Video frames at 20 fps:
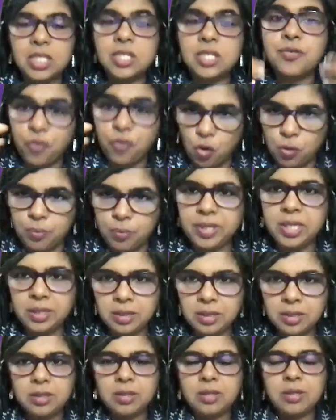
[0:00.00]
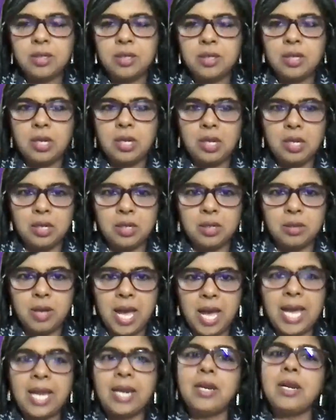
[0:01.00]
things for me?
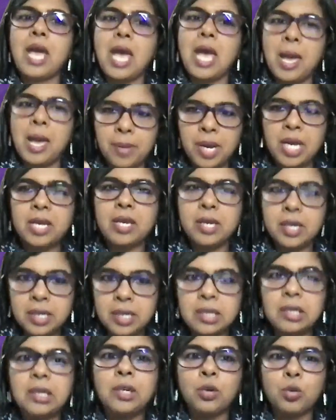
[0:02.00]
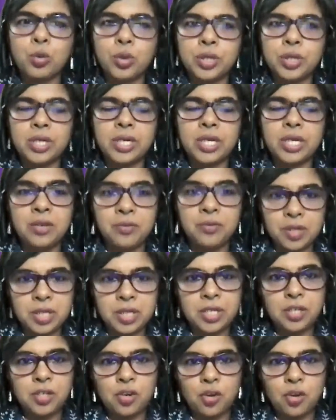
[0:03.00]
And am I included
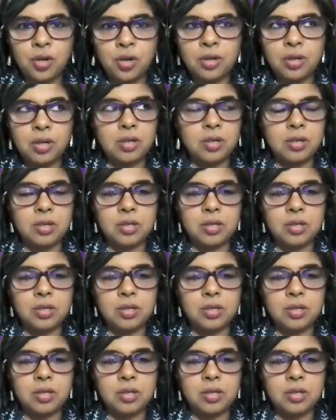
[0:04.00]
even in your